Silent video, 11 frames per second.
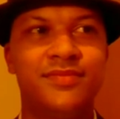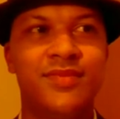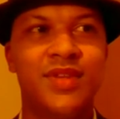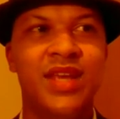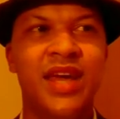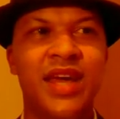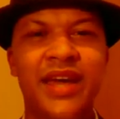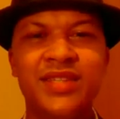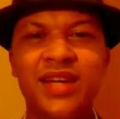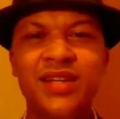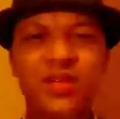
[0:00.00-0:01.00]
It's kind of like
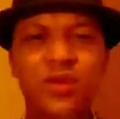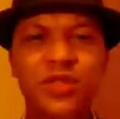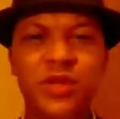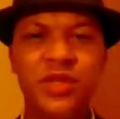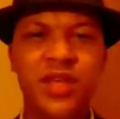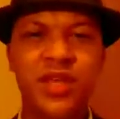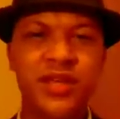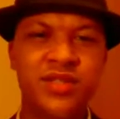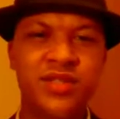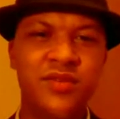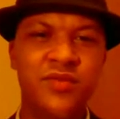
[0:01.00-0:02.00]
the Will Smith
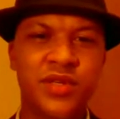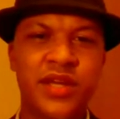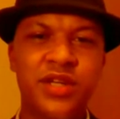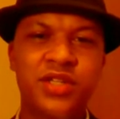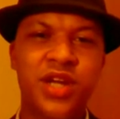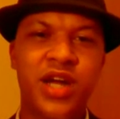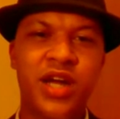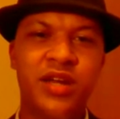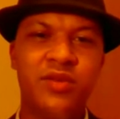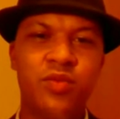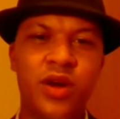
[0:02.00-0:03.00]
casting for Deadshot,
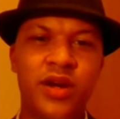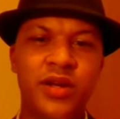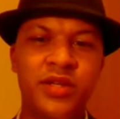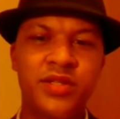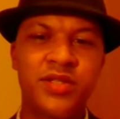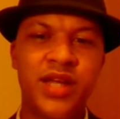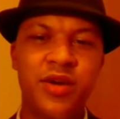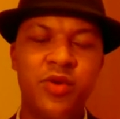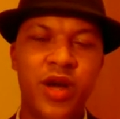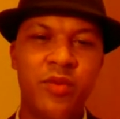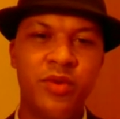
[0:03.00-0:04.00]
where it's not who
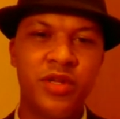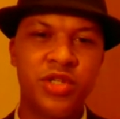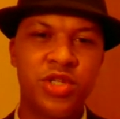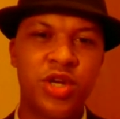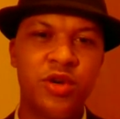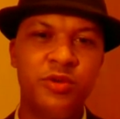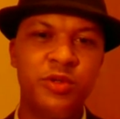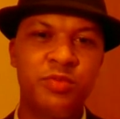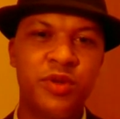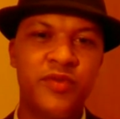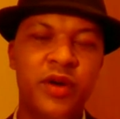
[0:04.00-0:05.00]
I would have chose,
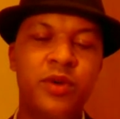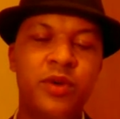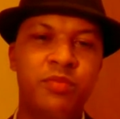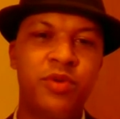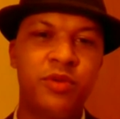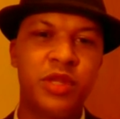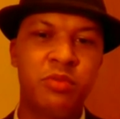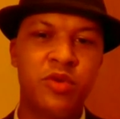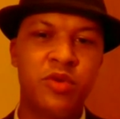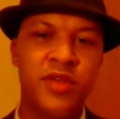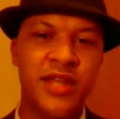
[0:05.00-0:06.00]
but if I were to put him in the
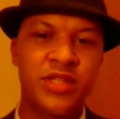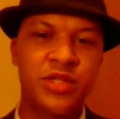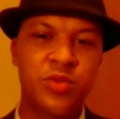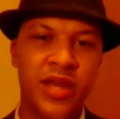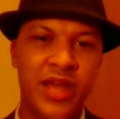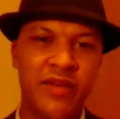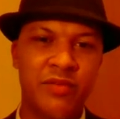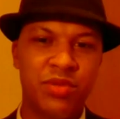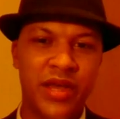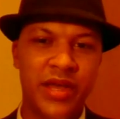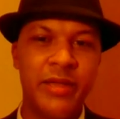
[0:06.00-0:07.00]
movie, that's who I'd have him
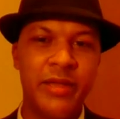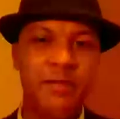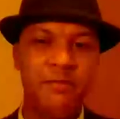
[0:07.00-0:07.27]
play.